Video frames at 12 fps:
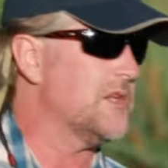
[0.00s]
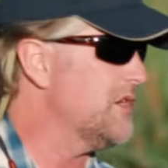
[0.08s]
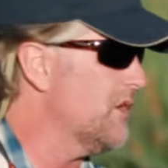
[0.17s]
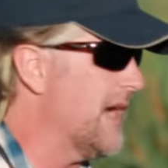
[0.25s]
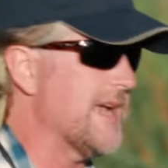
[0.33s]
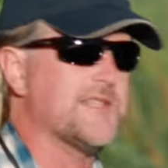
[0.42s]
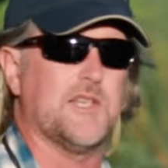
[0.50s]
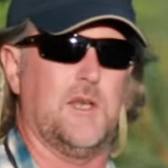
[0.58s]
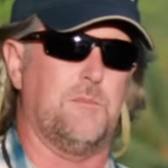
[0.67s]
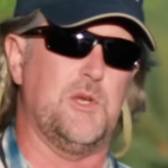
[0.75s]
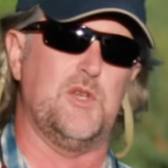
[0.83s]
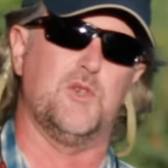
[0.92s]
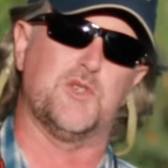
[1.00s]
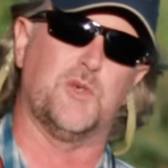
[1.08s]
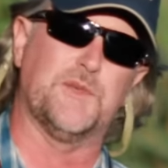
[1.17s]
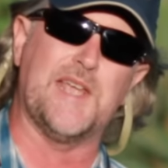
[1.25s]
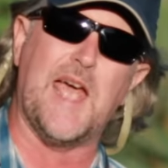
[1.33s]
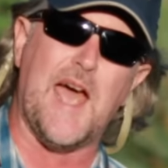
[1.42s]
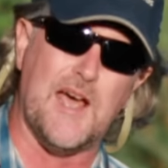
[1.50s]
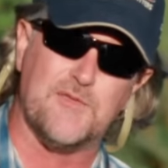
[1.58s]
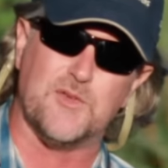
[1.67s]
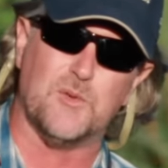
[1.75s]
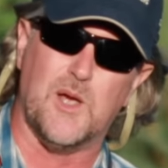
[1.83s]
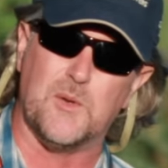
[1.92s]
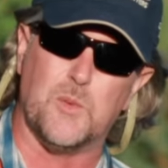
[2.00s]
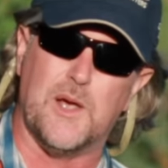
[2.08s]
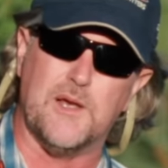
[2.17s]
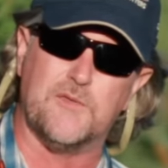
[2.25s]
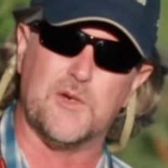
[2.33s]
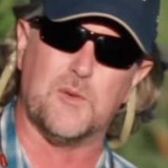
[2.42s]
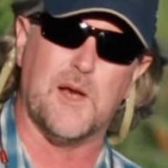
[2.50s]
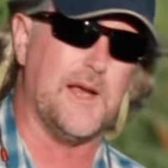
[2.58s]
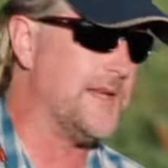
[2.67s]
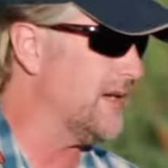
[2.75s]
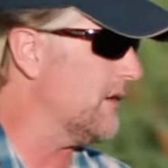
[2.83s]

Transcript: you're asking him to use only half the runway if you're right